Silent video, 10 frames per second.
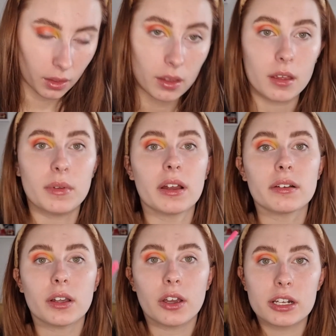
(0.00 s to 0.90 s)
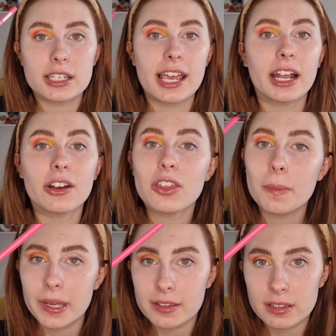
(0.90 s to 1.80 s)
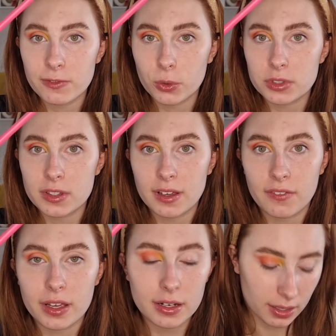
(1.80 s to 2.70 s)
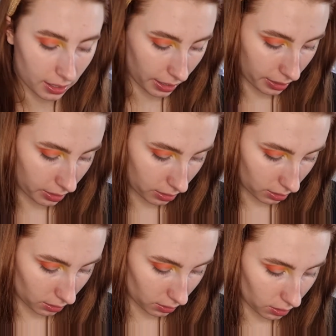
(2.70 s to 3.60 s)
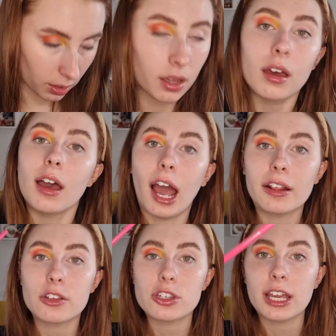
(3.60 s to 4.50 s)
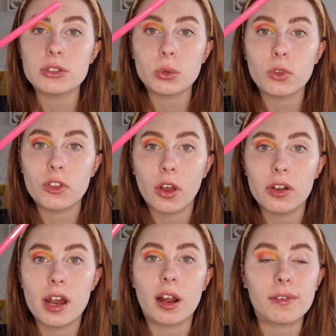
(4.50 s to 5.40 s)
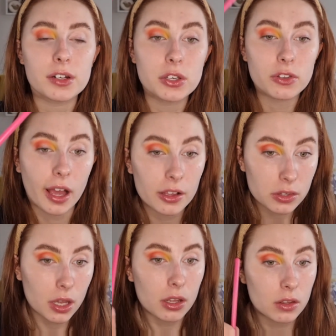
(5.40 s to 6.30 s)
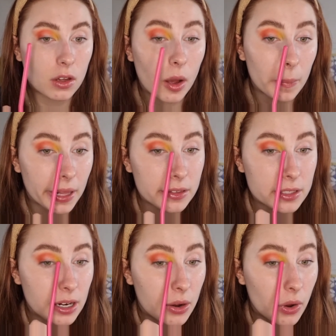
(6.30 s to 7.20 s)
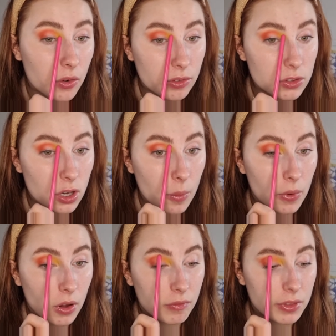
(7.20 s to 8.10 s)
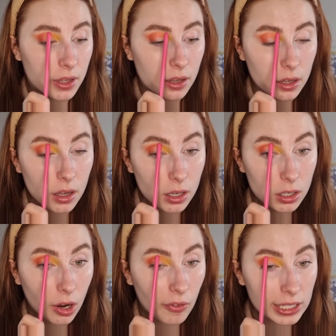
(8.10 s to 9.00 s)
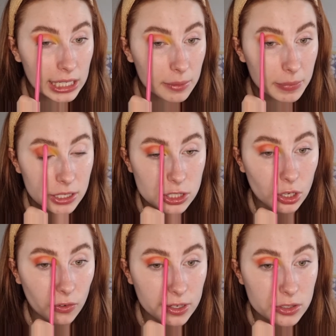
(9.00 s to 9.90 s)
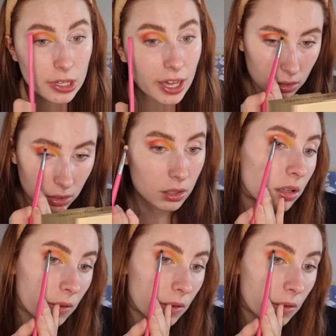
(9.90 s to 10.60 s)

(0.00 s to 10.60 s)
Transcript: I'm now going to take another PC47 and the shade All Sun, and I'm going to use that to start blending out over the top of the corally peachy orange. I'm